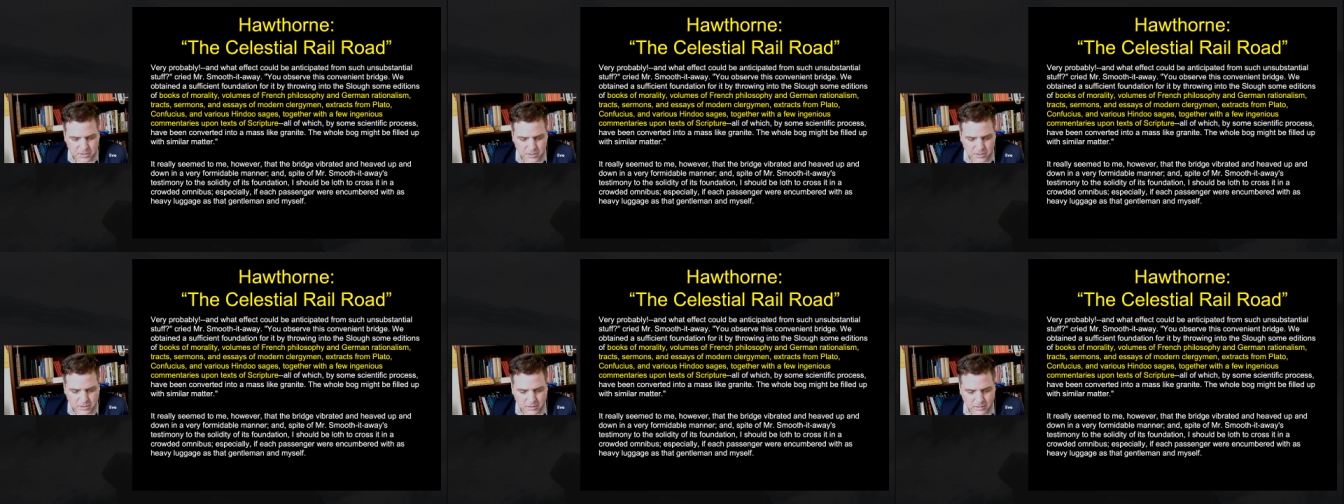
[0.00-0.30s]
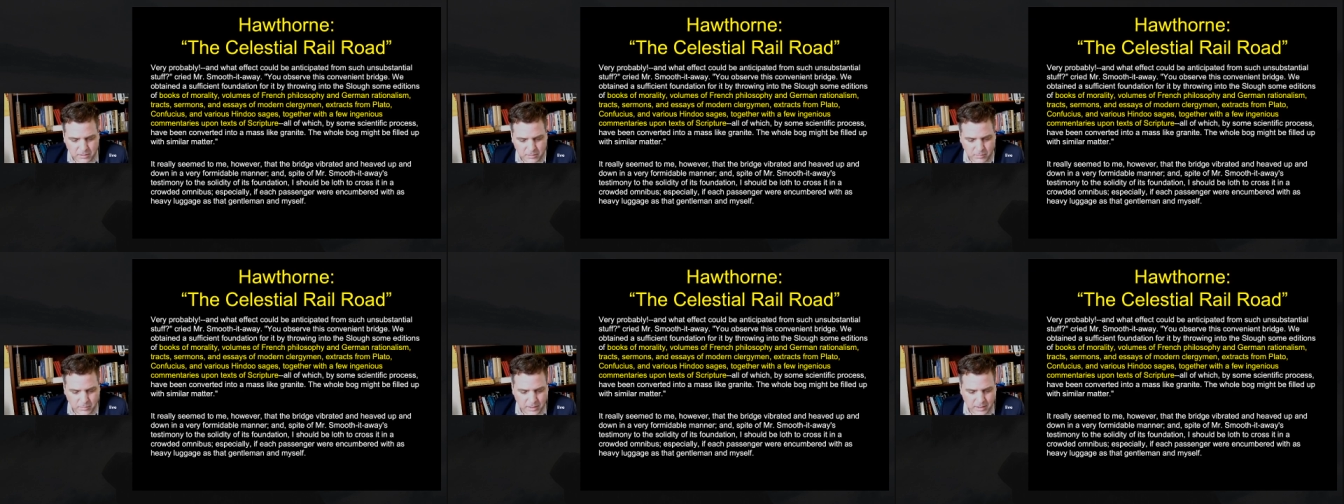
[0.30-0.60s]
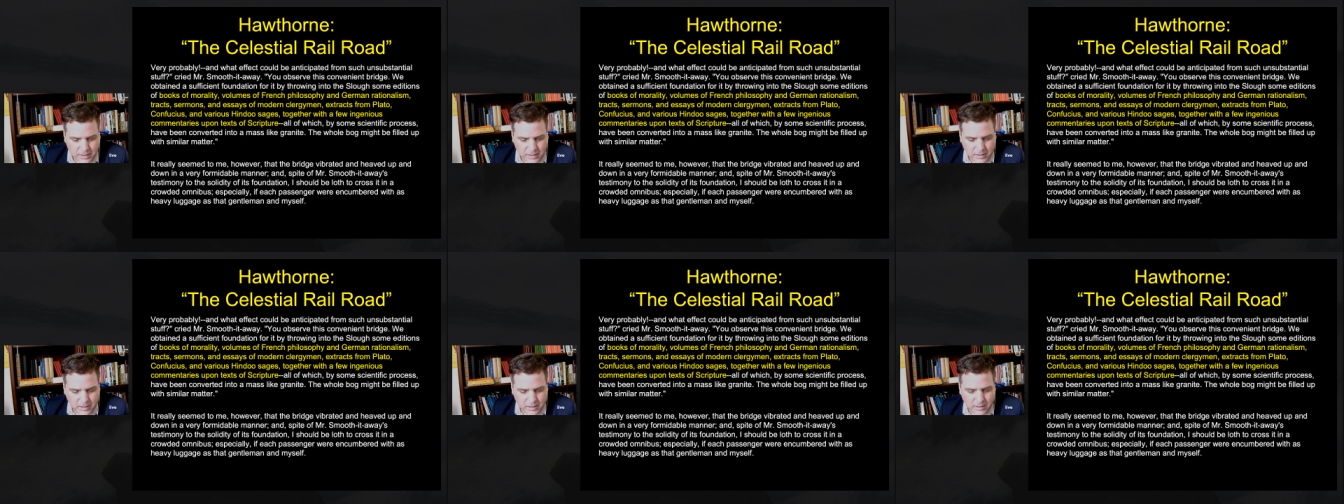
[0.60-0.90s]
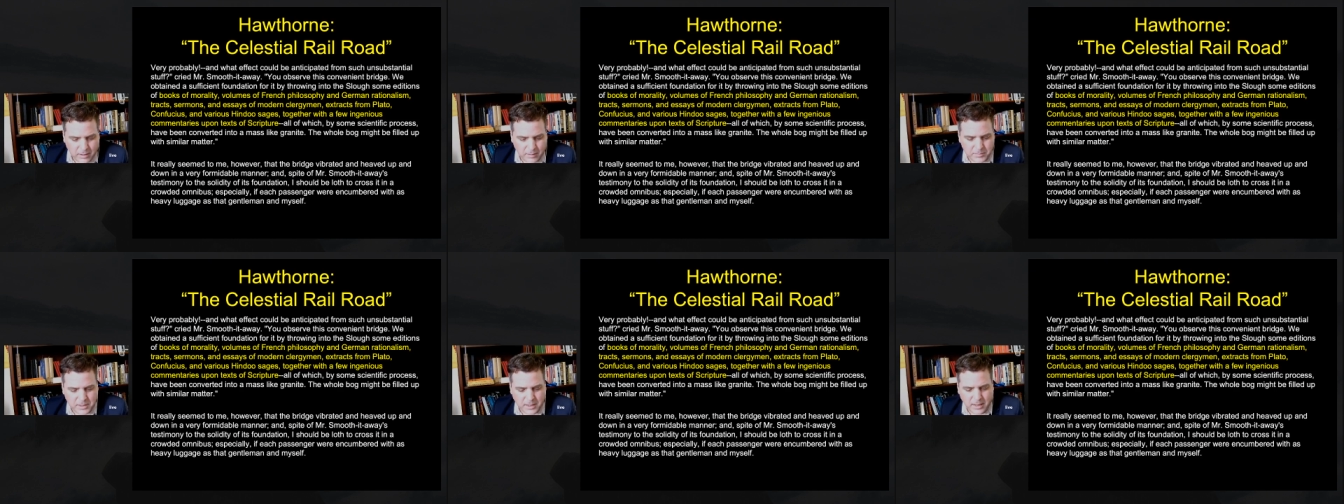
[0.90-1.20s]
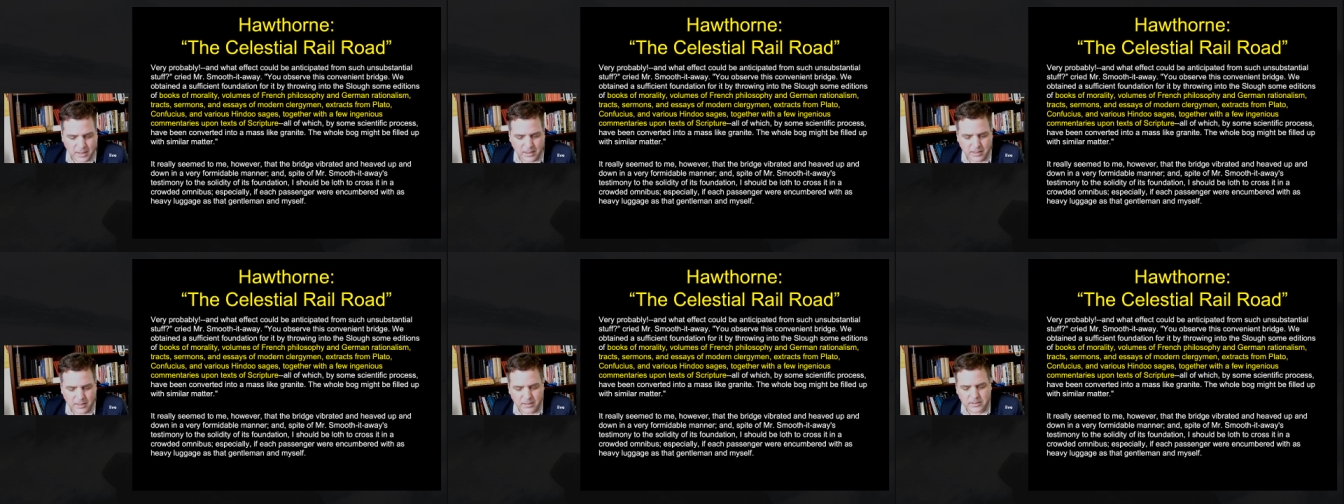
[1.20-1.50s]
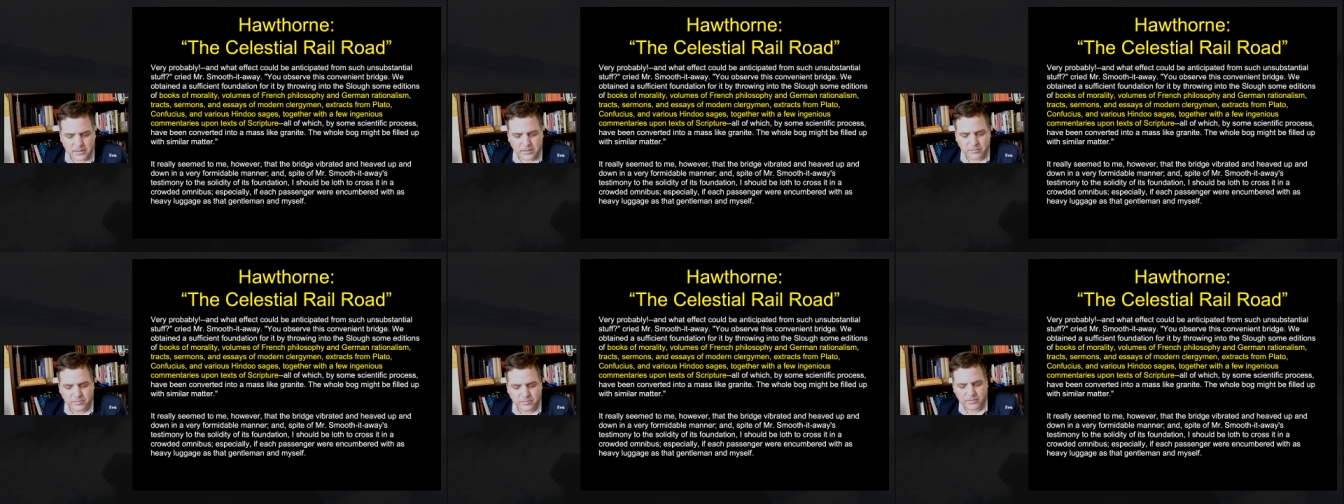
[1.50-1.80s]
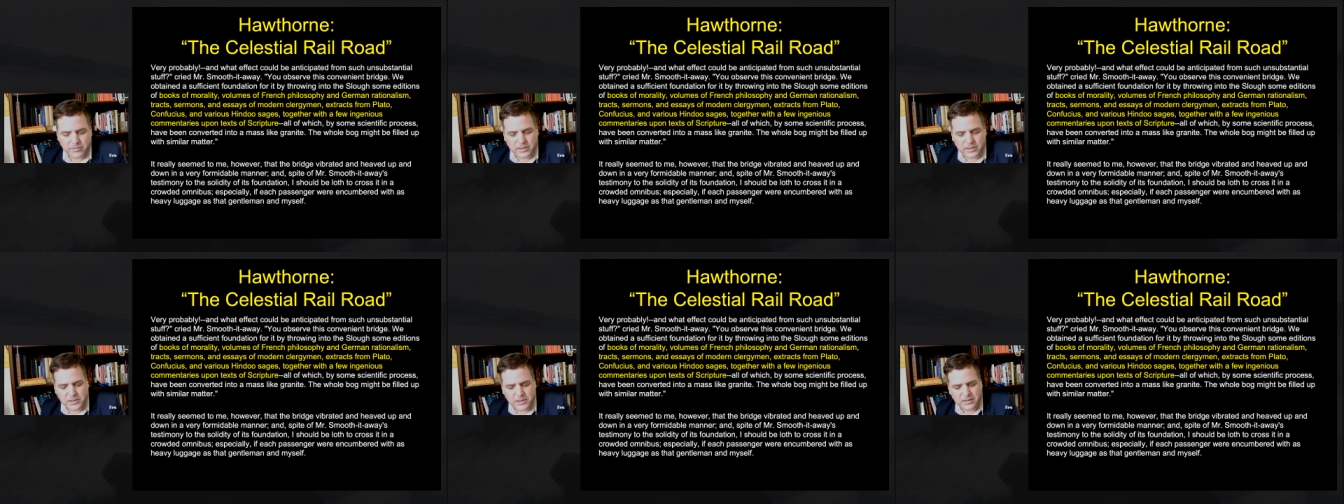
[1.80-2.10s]
We obtained a
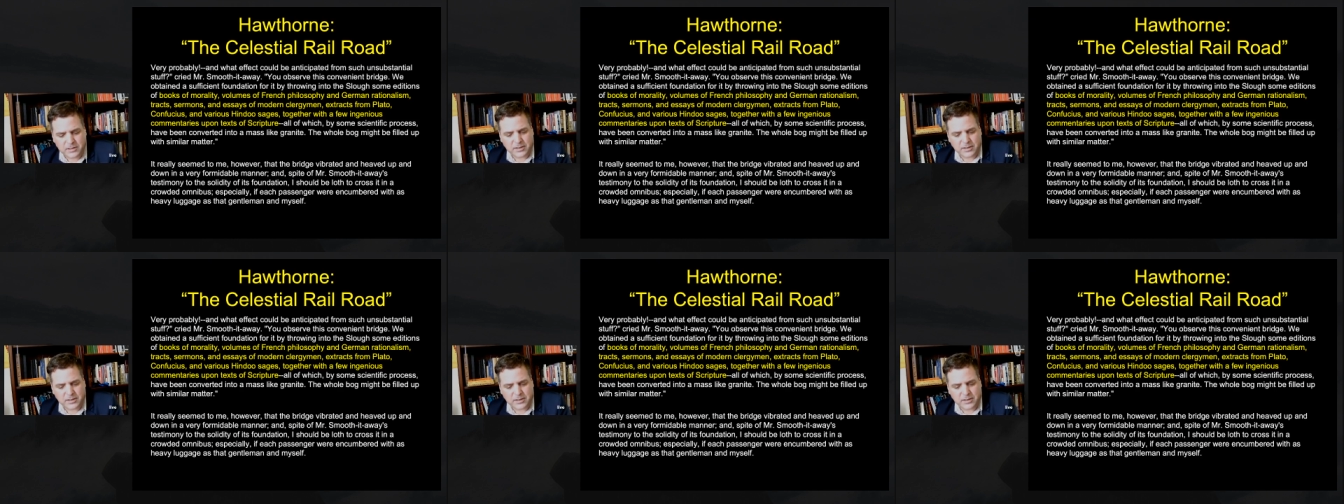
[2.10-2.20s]
sufficient